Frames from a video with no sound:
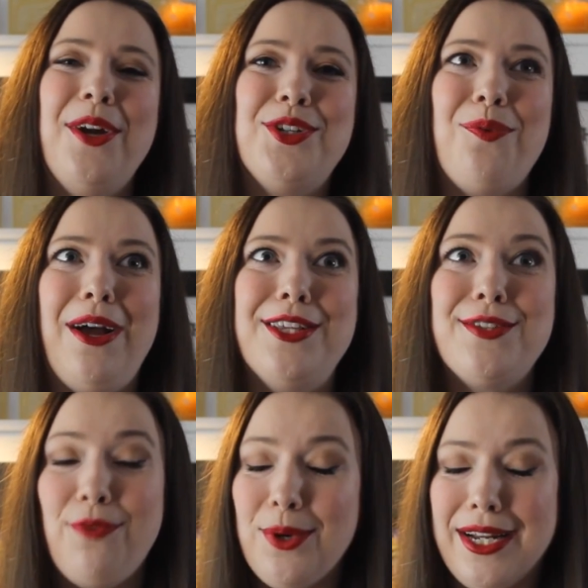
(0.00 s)
Which
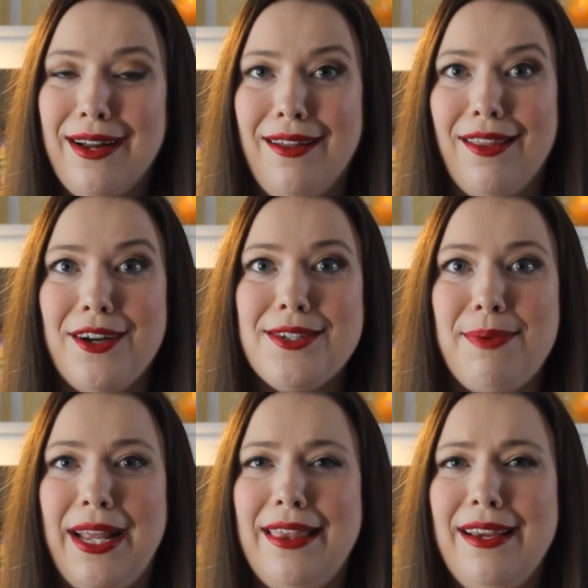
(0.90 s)
was $40,
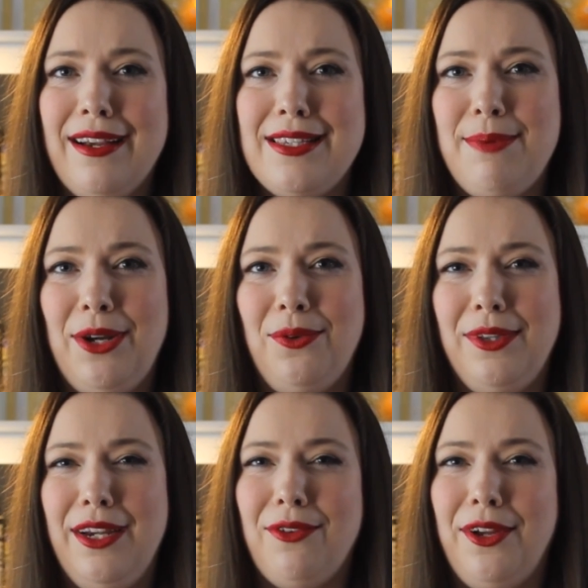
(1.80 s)
but I think I spent
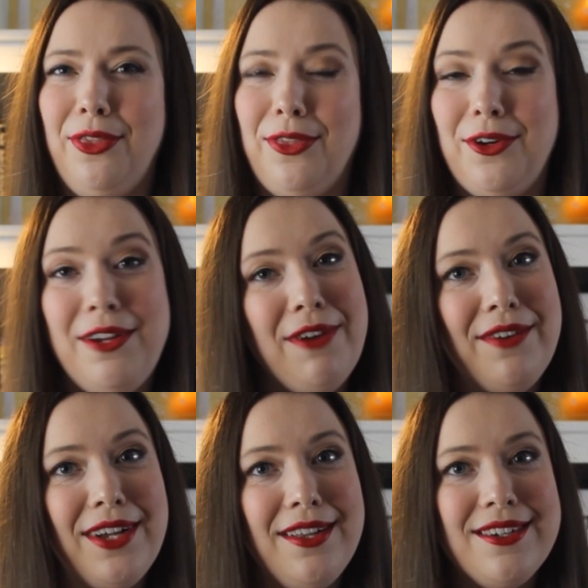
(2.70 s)
only around
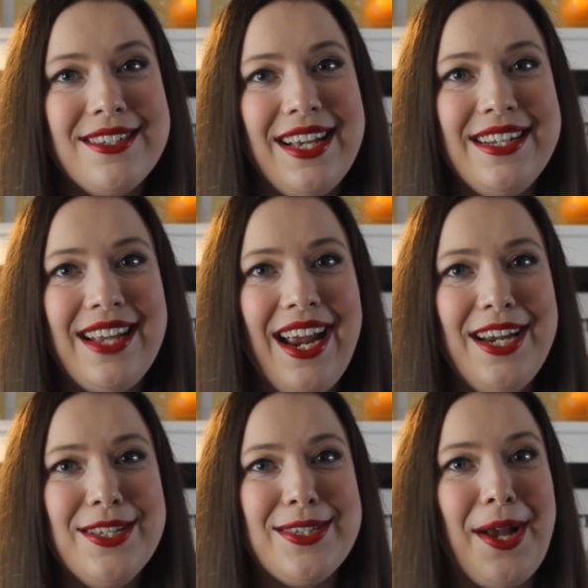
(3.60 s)
$35 that
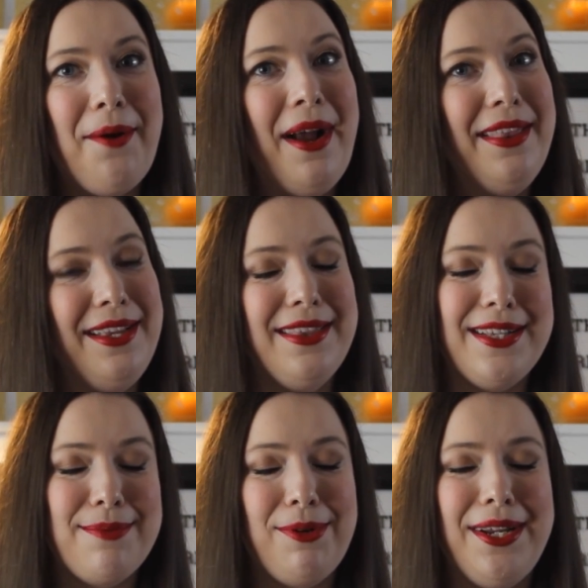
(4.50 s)
day, so I think
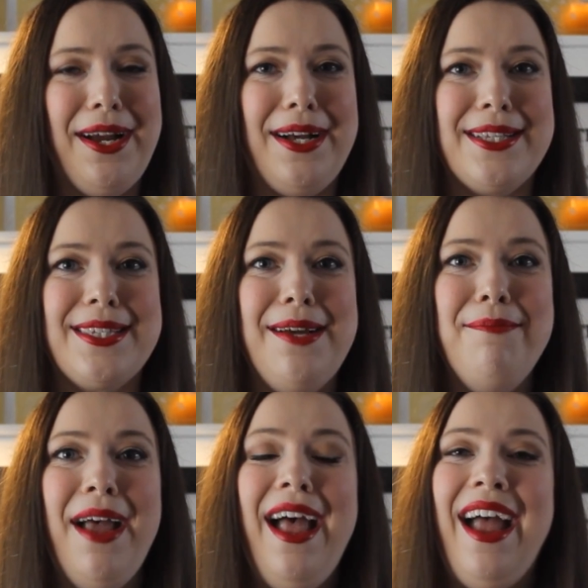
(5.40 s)
that's pretty
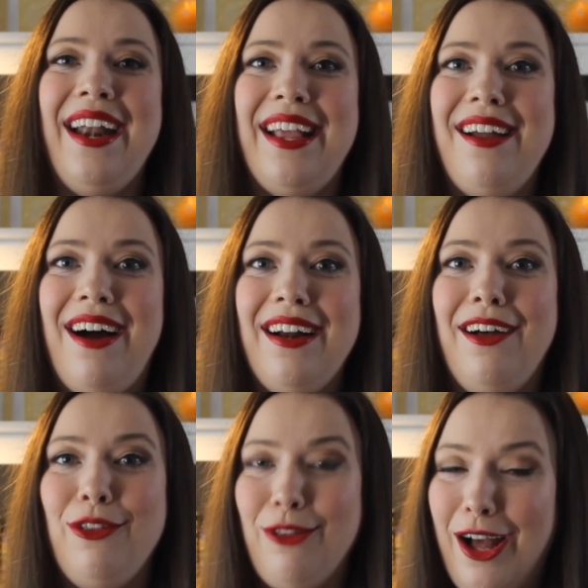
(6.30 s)
awesome. And I got
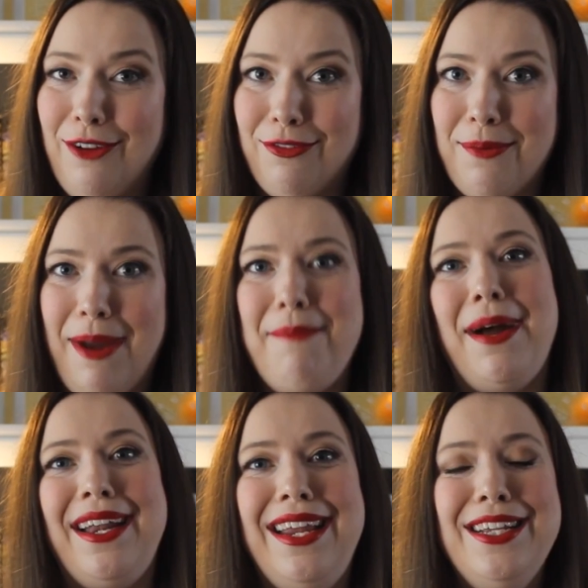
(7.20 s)
a lot for my
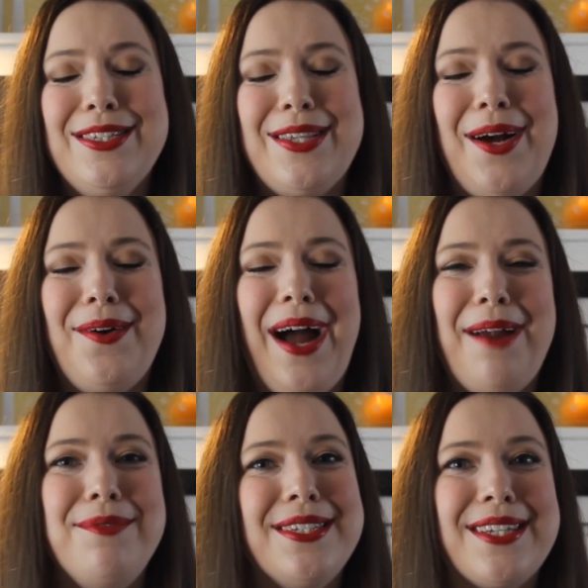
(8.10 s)
money, so
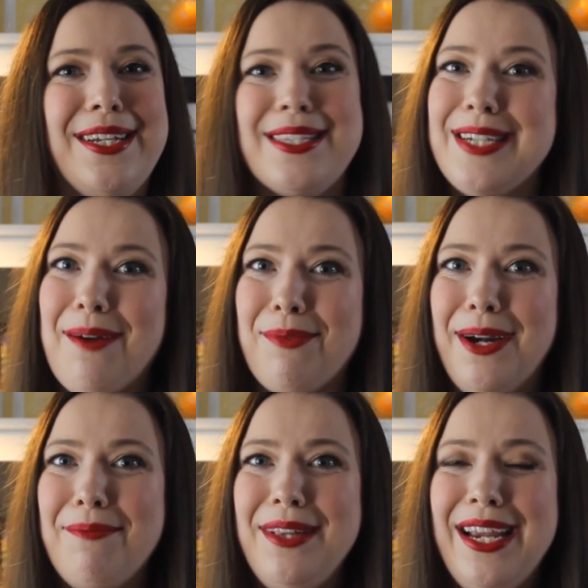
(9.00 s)
I'm just gonna stop
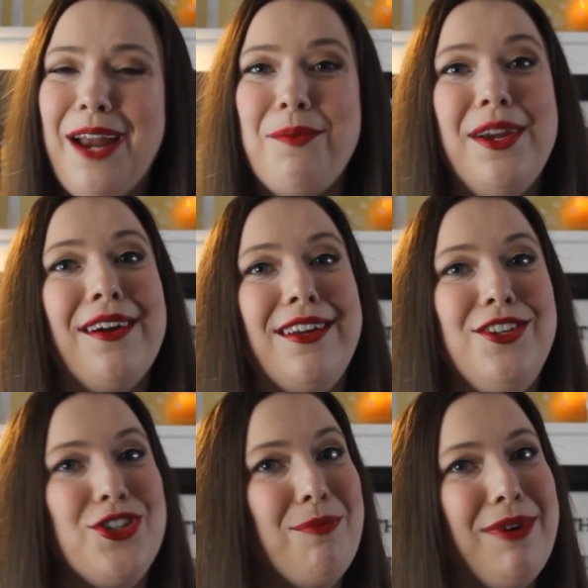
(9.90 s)
rambling and we're
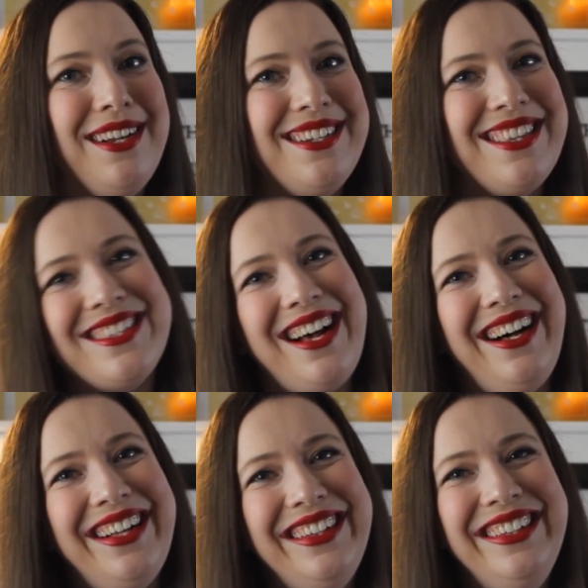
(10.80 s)
gonna jump right into this
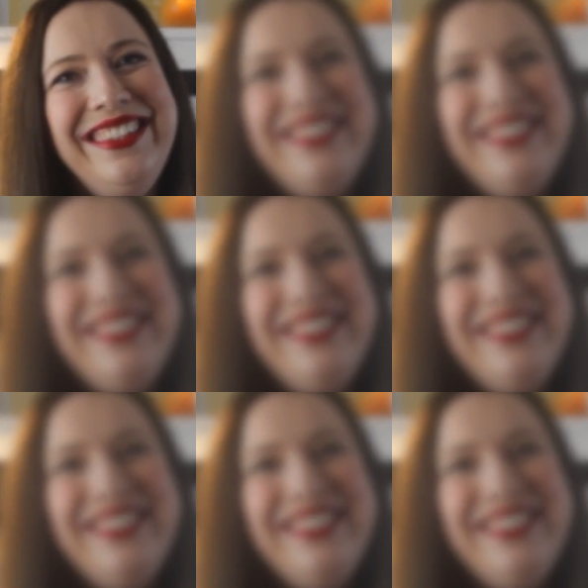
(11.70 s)
haul.